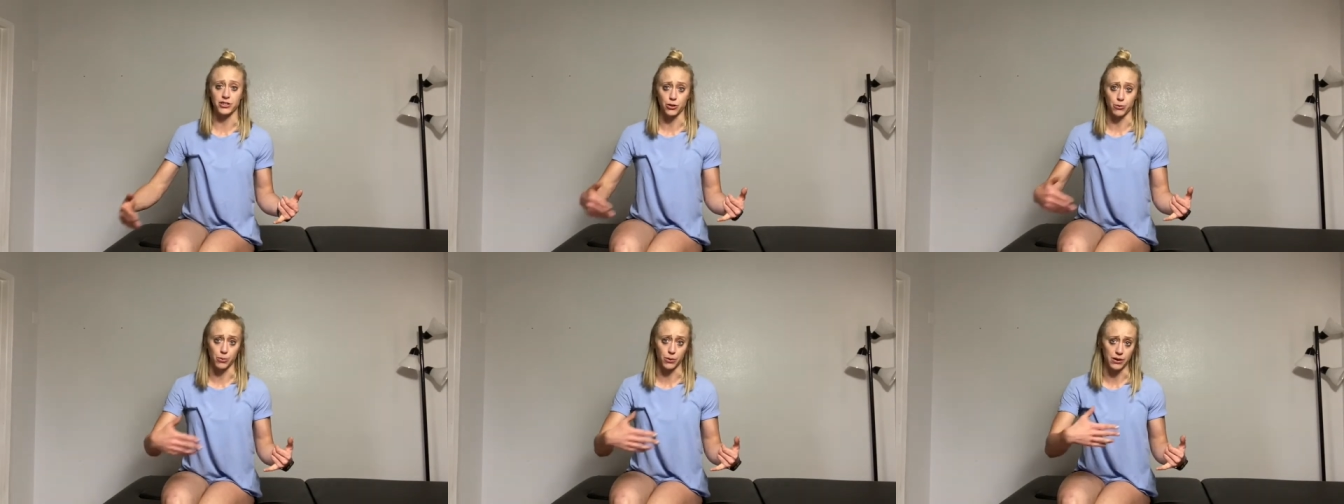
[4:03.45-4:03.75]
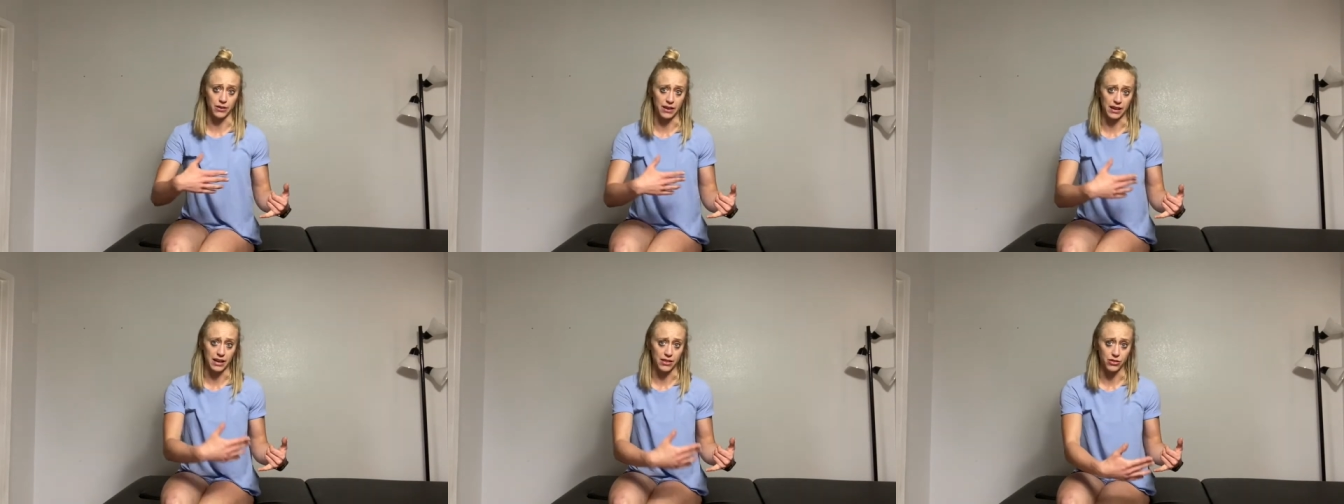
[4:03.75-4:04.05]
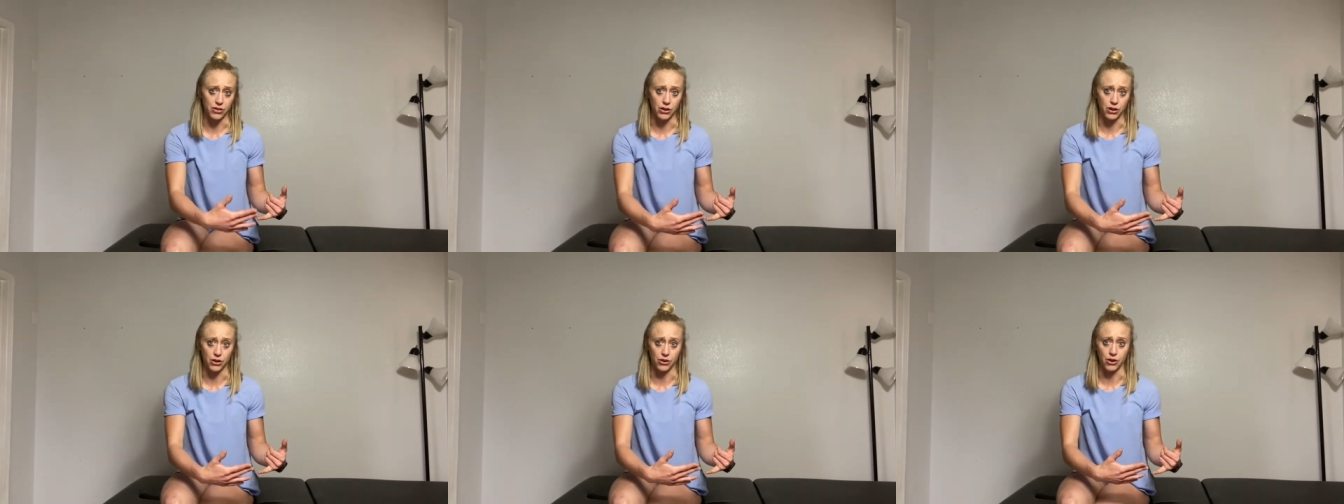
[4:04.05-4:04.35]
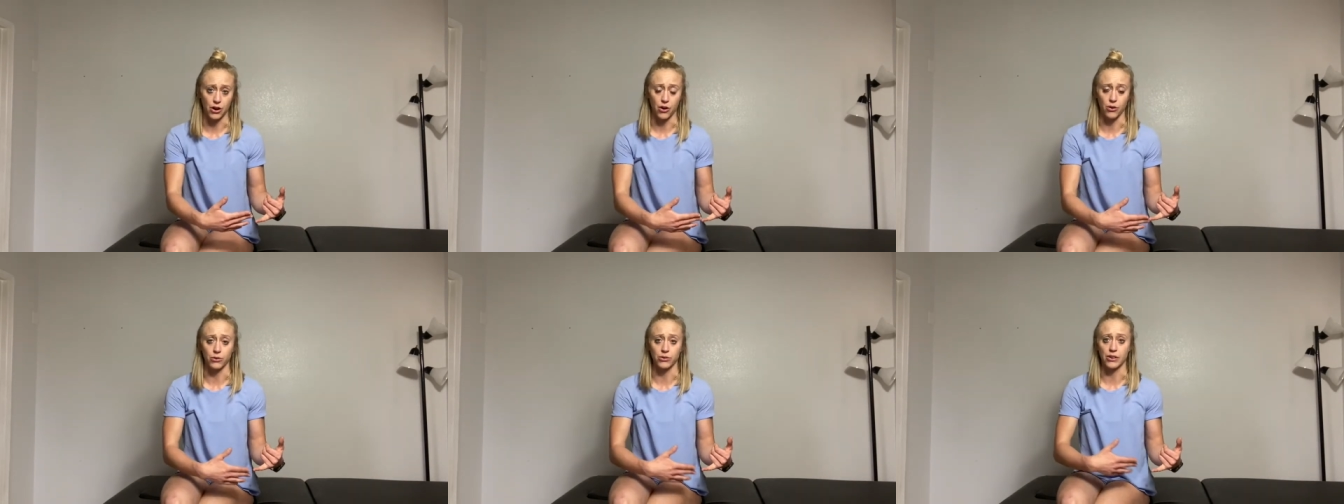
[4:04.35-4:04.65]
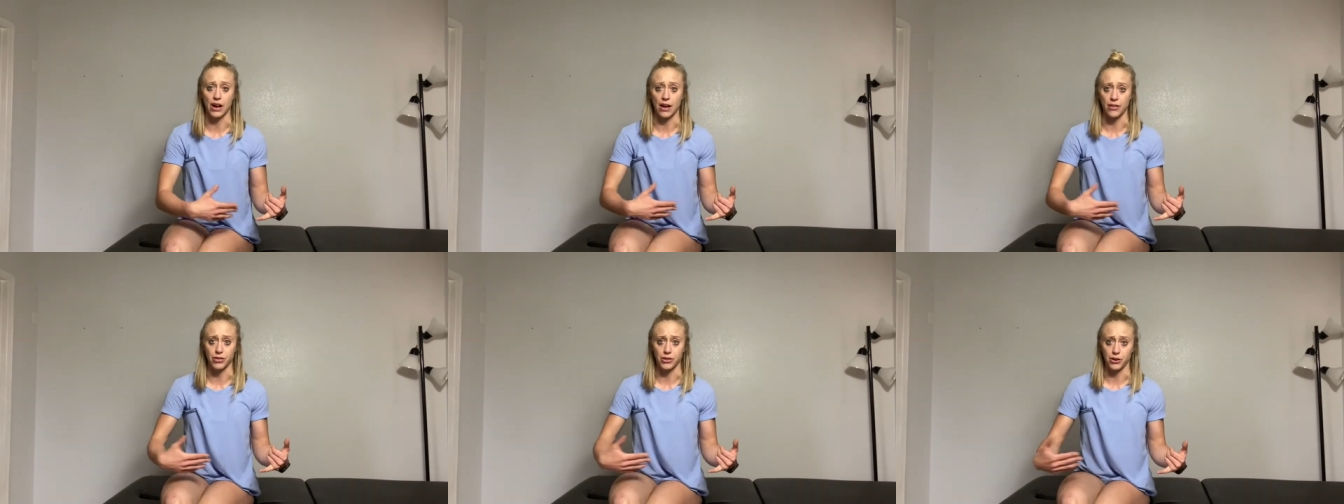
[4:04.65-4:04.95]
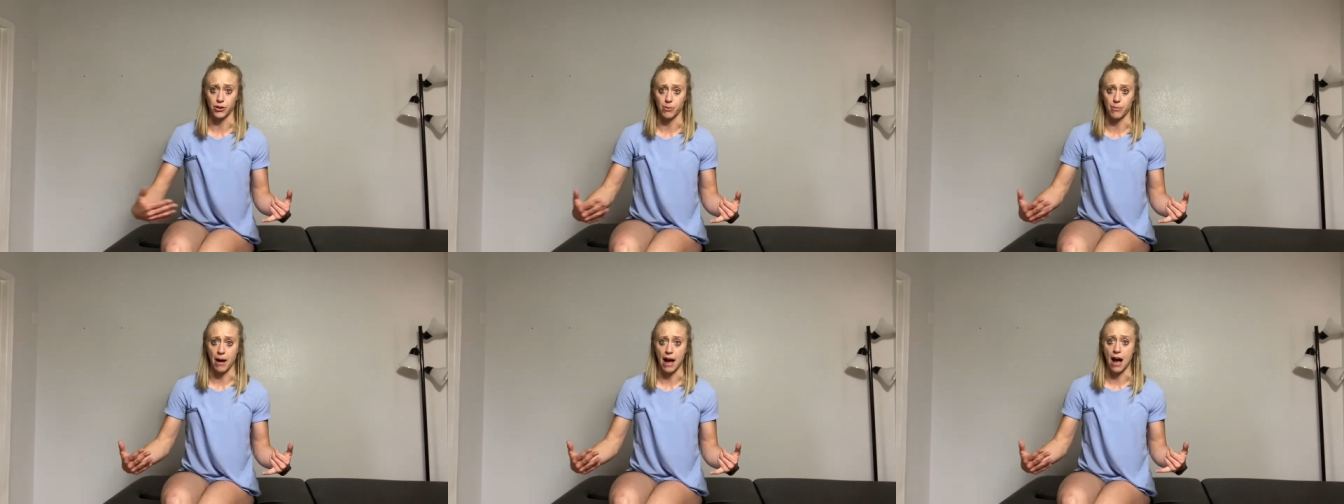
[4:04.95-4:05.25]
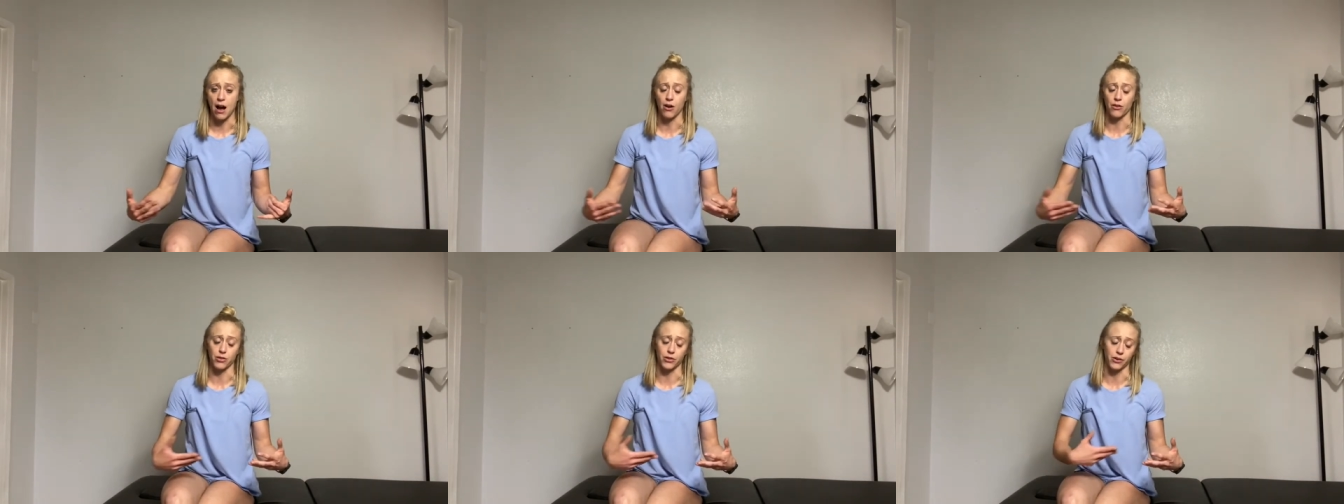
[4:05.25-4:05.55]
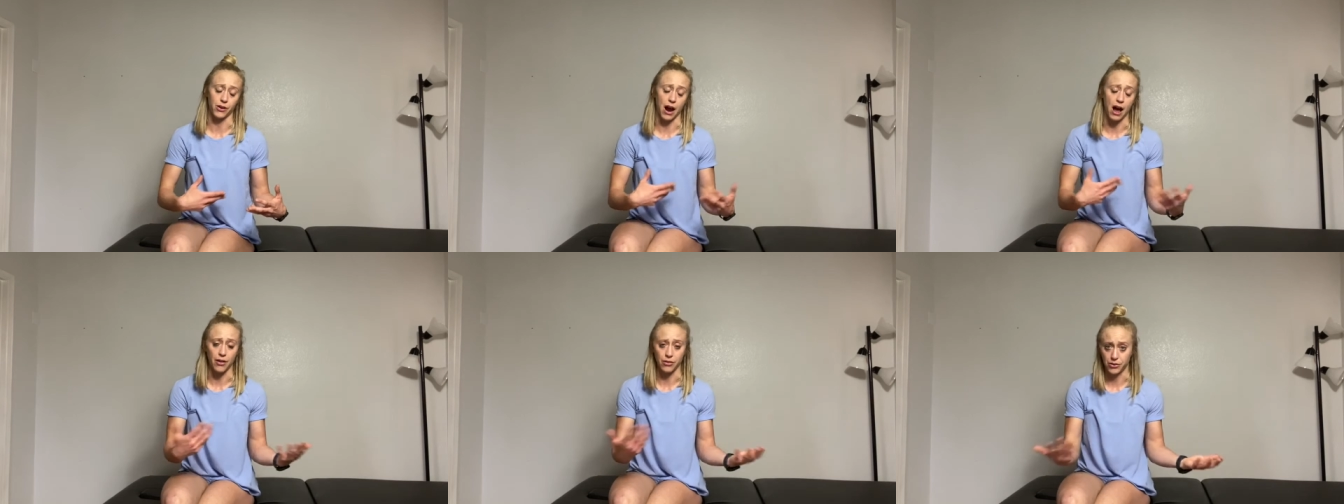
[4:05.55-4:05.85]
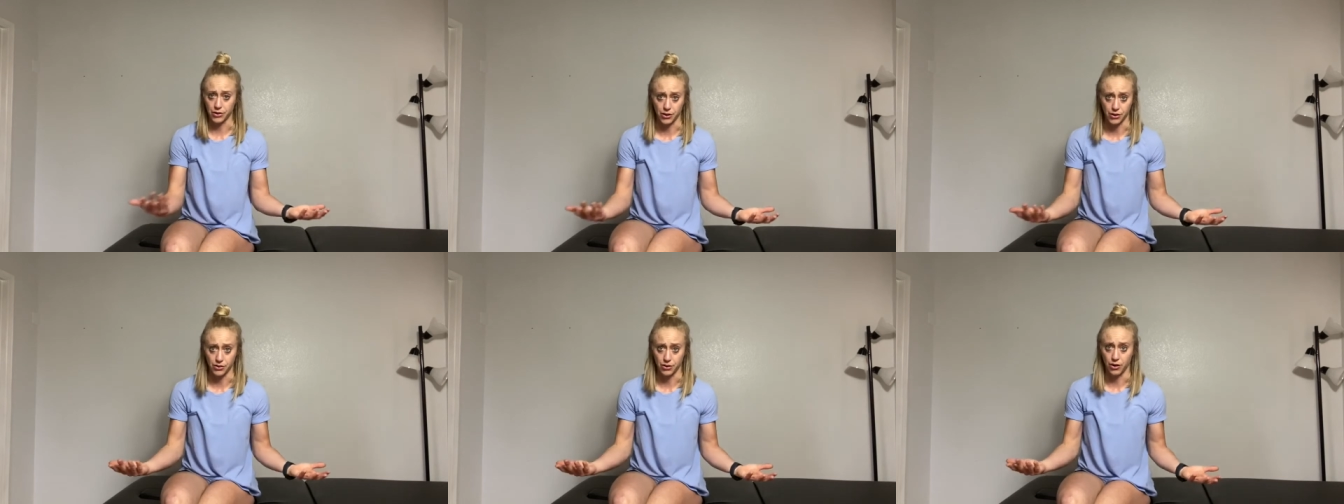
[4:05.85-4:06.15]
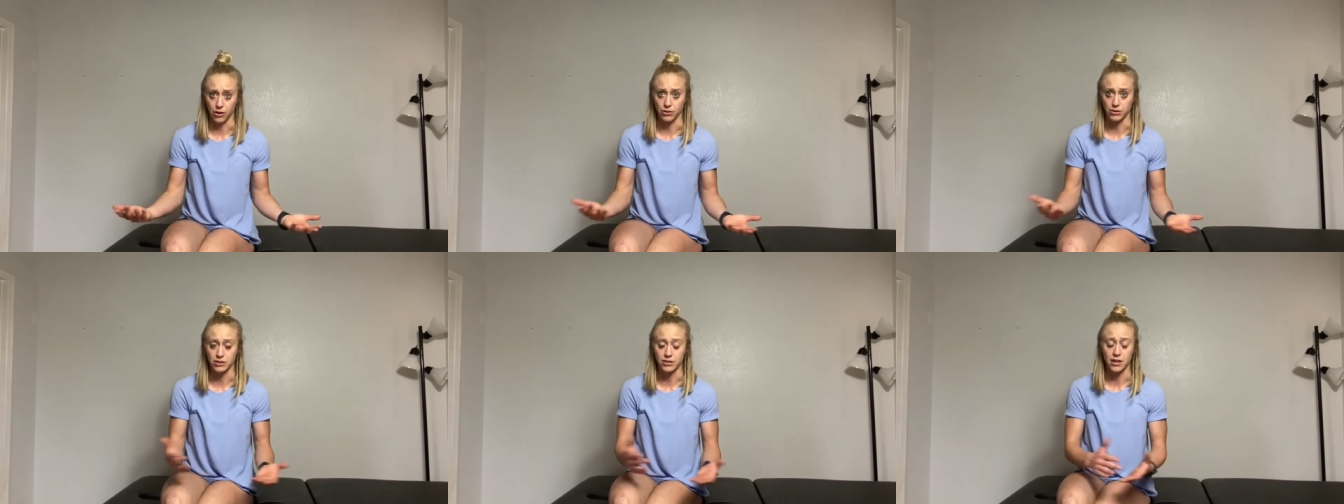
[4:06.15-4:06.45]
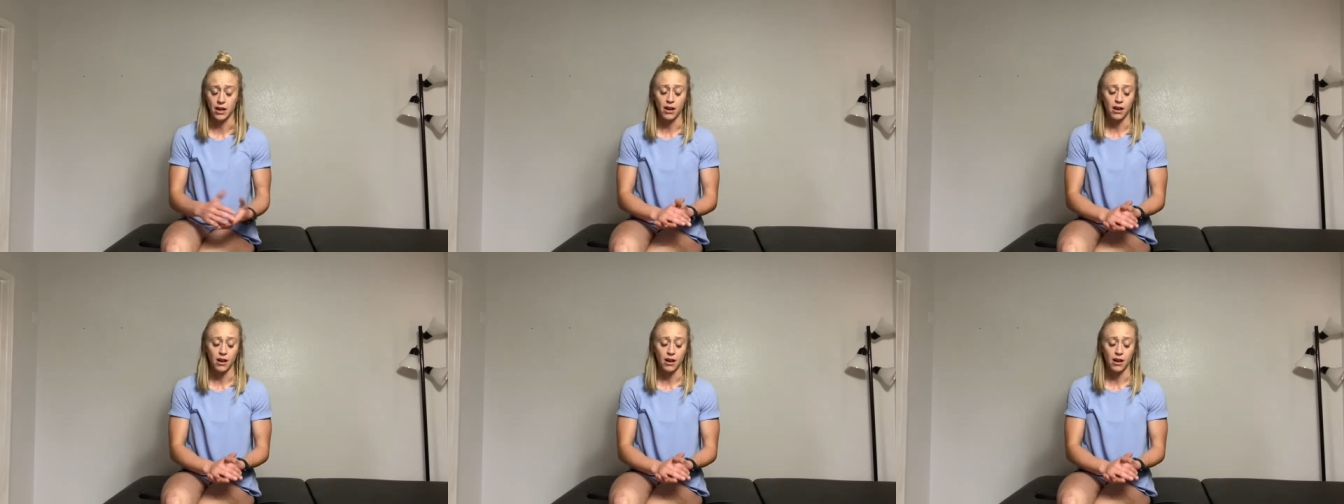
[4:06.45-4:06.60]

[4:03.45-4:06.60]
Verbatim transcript: you're breathing in through your nose, out through your mouth, or out through your nose.